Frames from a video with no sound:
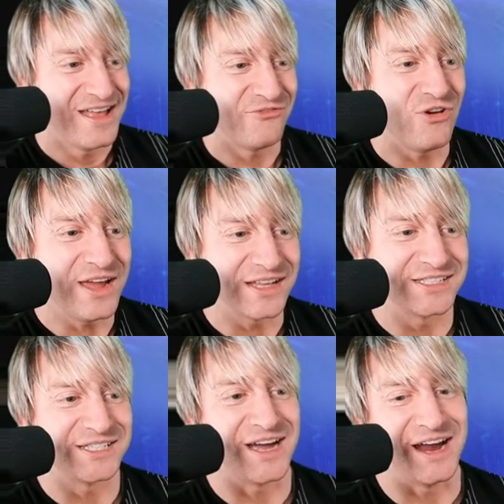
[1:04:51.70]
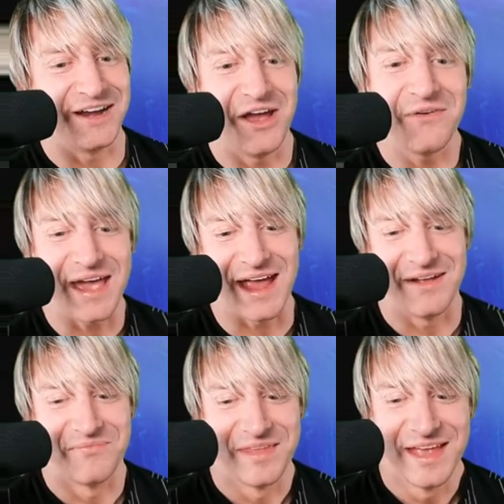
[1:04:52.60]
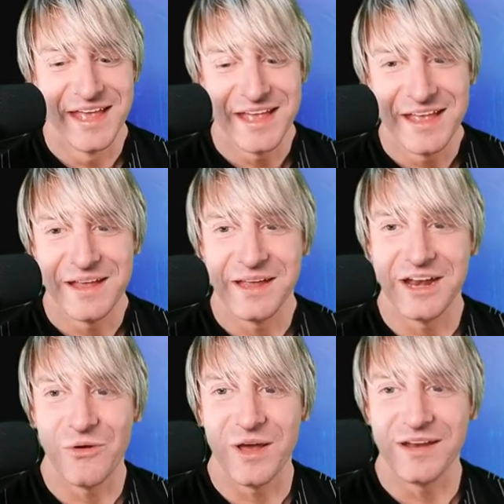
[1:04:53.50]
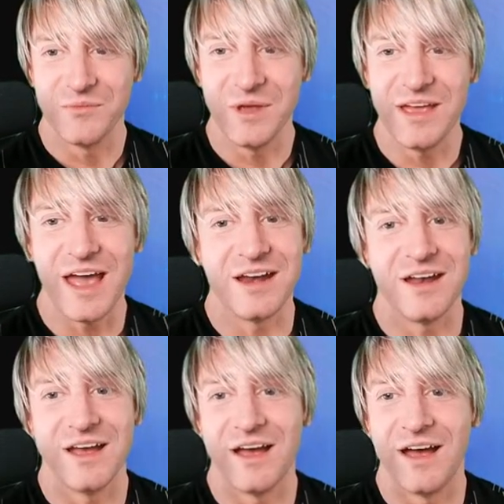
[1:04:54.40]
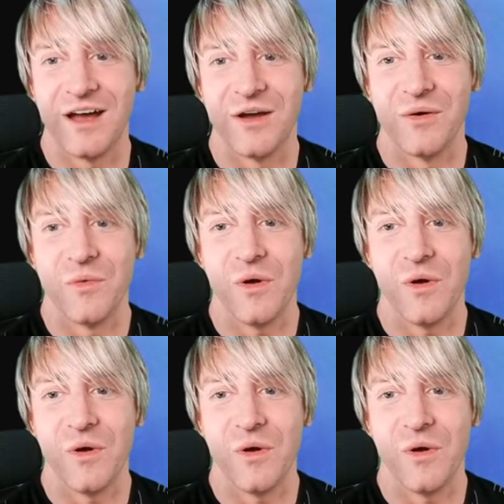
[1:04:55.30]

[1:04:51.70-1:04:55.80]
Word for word: Frankenstein. Okay. You know what? We had uh,